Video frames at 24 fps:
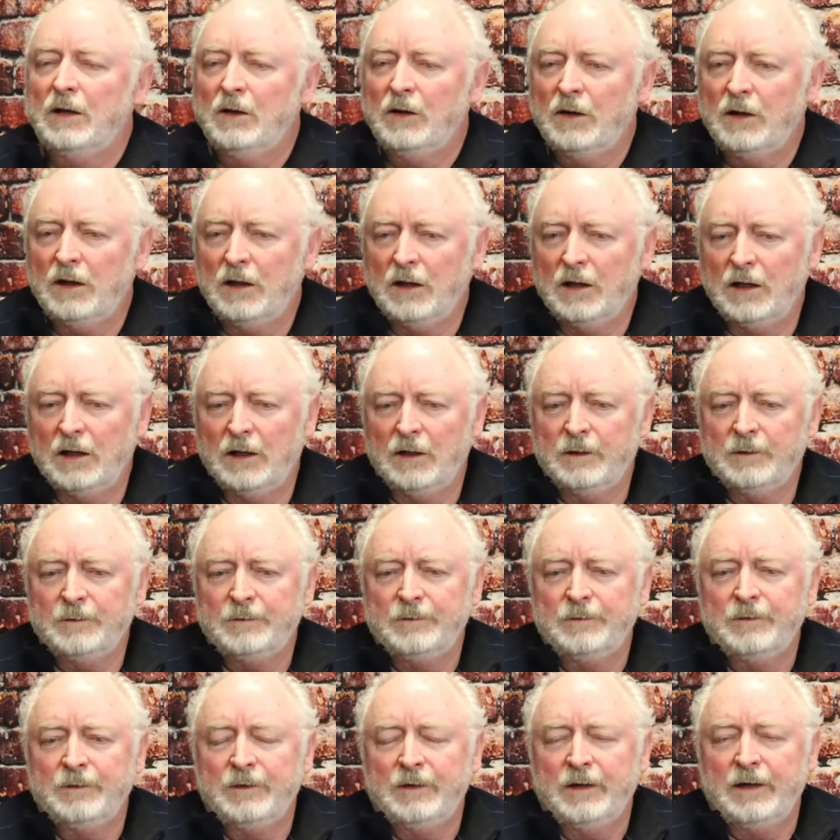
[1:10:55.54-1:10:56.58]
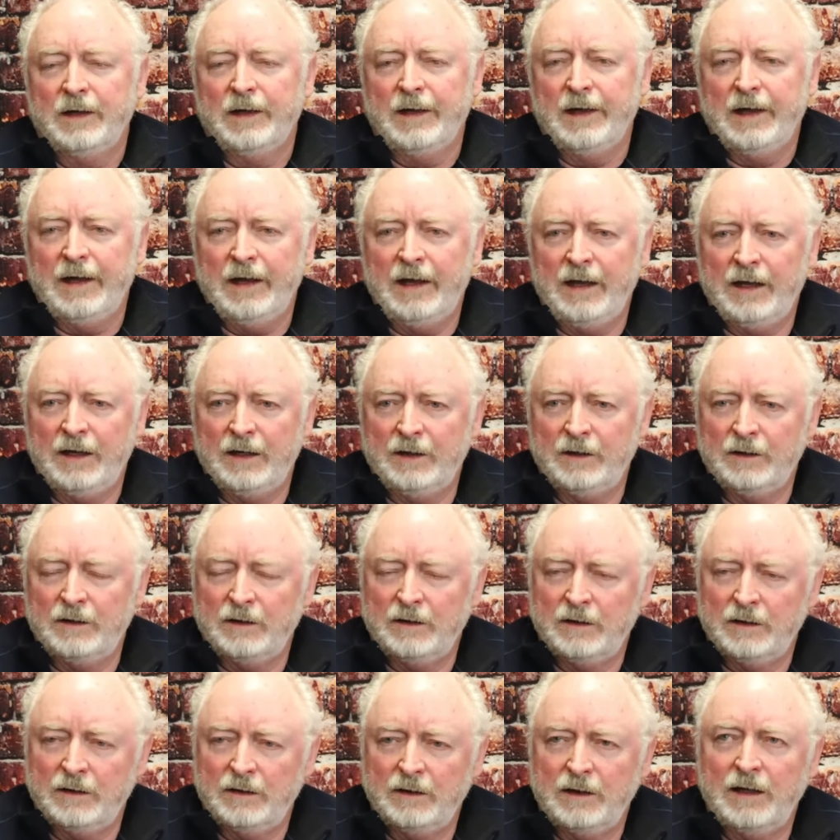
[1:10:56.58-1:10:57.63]
Uh, and
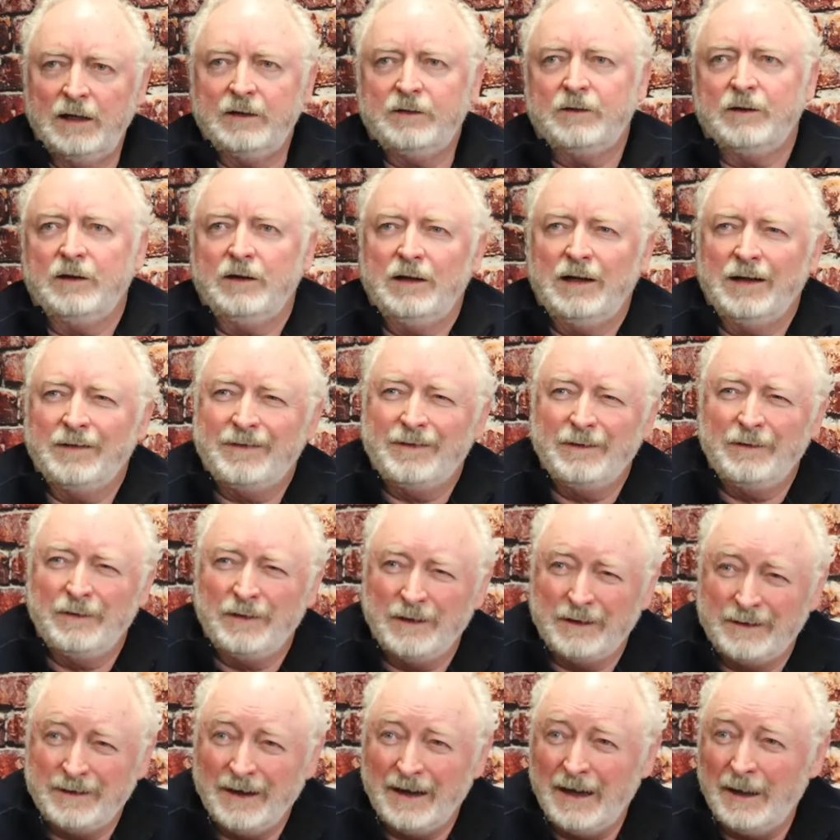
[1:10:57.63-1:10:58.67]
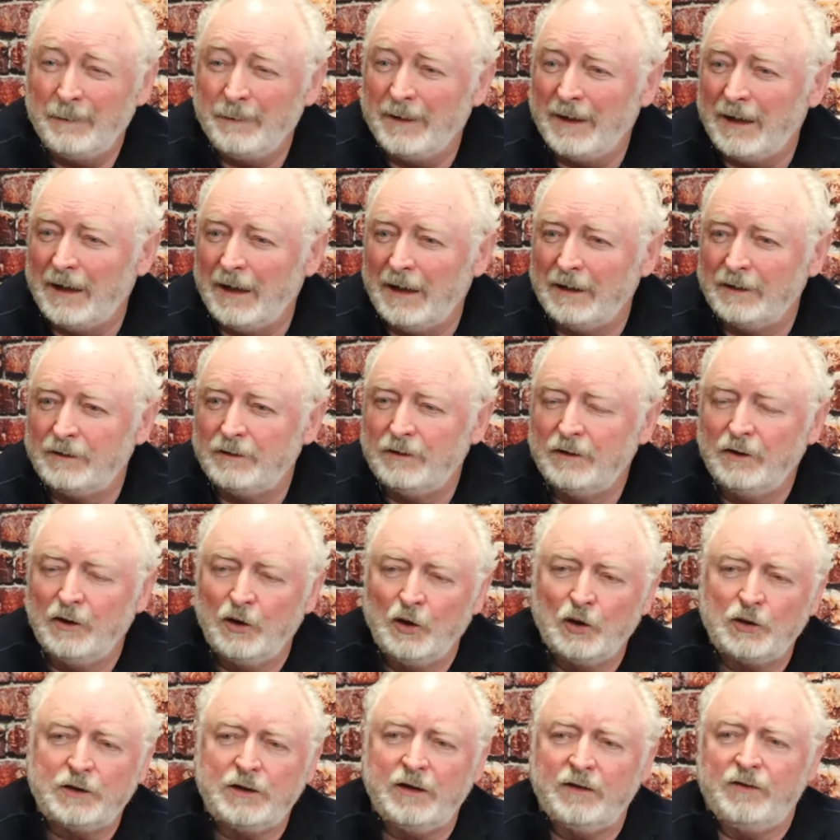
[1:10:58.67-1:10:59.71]
at the, at the time that I
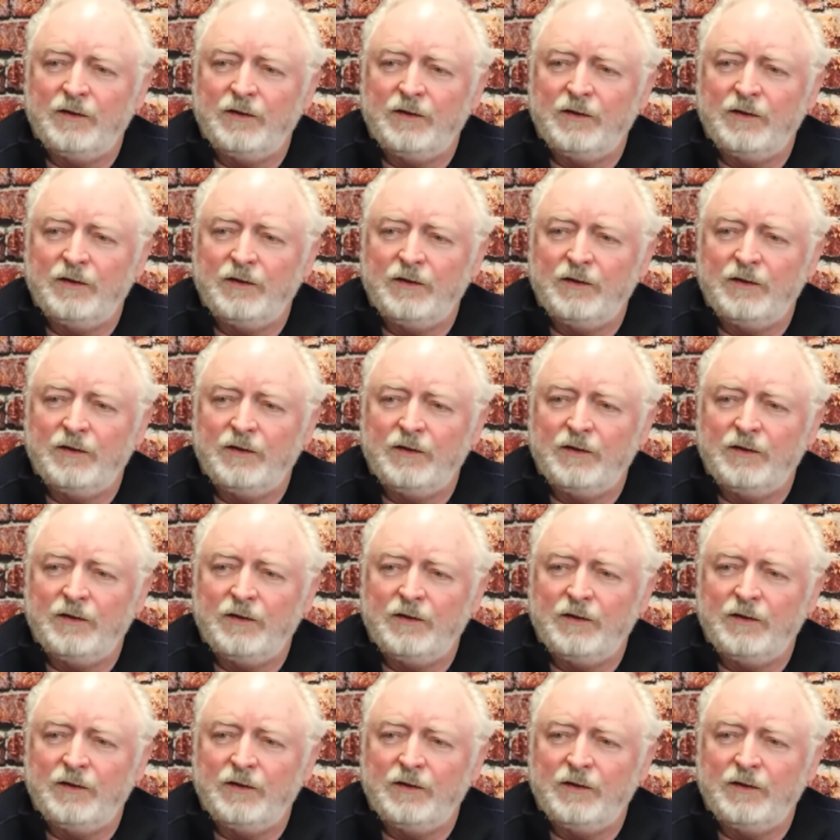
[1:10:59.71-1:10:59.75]
looked at